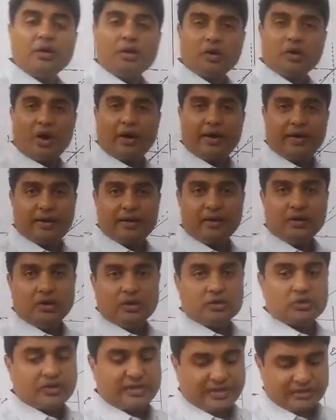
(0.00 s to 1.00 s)
Got it?
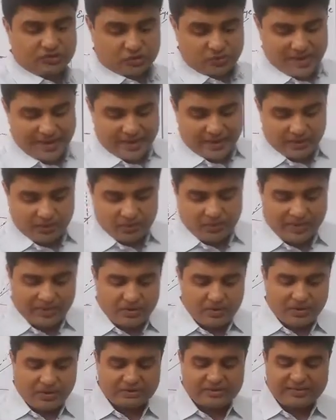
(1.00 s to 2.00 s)
So that's why when
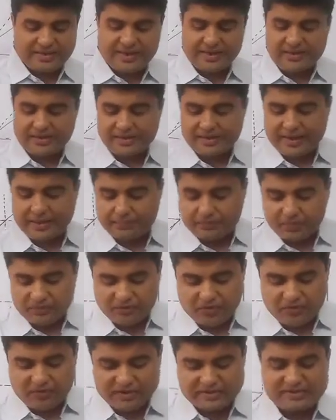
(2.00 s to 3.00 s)
you are seeing the depth of
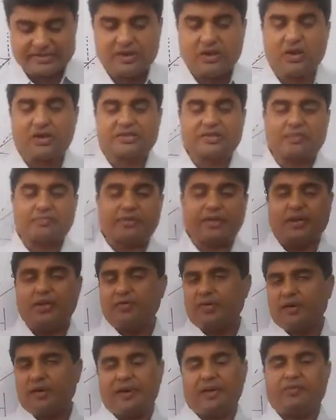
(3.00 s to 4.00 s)
a vessel or something,
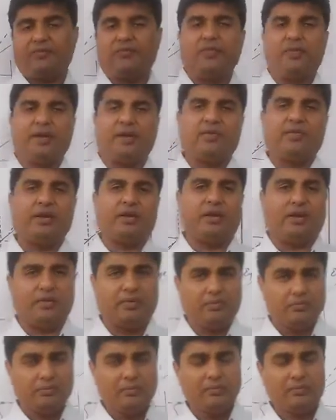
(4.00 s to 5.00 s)
even if you
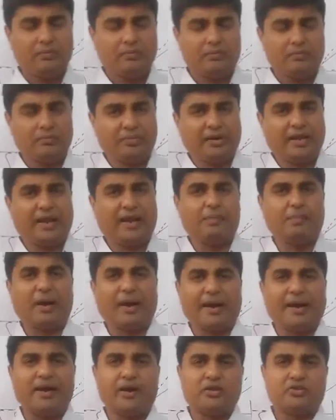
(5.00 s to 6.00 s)
take a
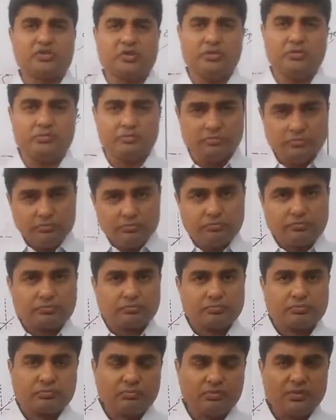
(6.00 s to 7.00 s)
bucket also,
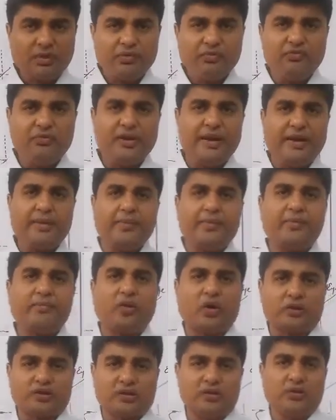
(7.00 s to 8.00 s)
fill it with
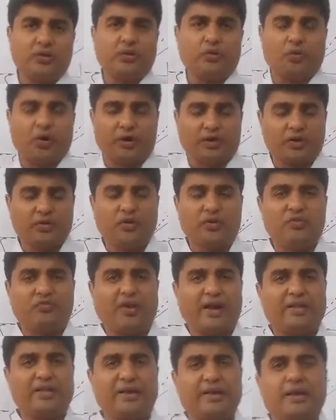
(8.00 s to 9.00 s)
water, you will
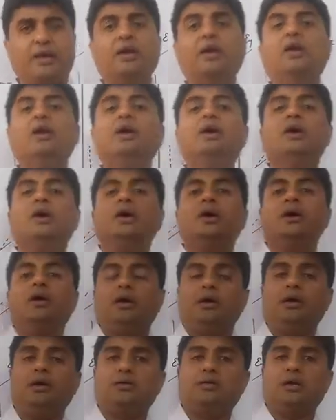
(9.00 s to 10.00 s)
find that
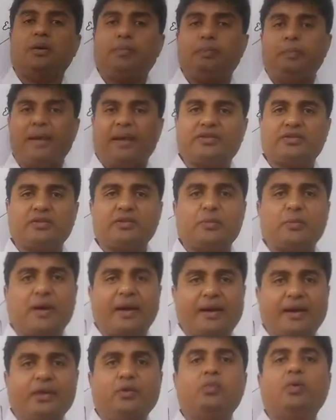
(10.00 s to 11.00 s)
the base of the
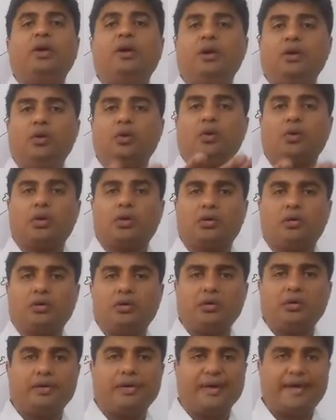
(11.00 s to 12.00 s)
bucket will look
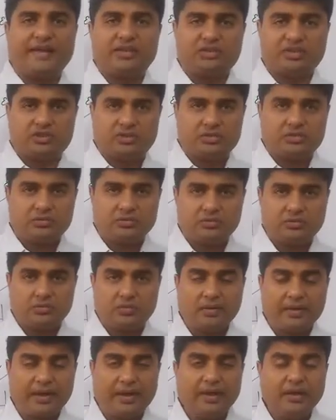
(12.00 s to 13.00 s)
raised.
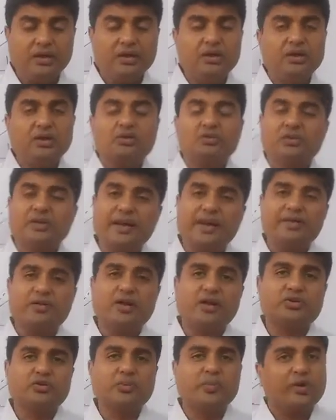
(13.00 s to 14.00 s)
Okay? So that is
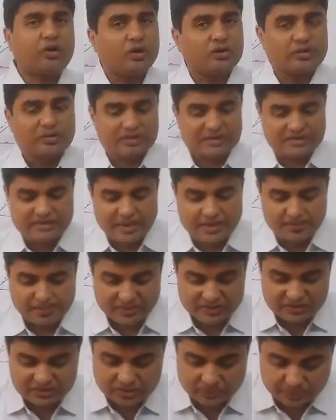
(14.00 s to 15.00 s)
also because of the same
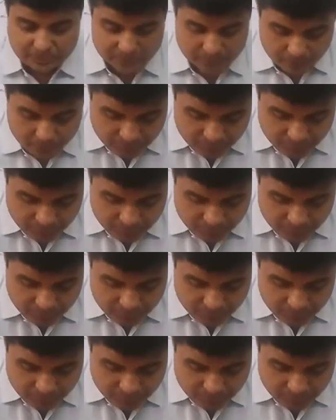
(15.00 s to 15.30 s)
principle.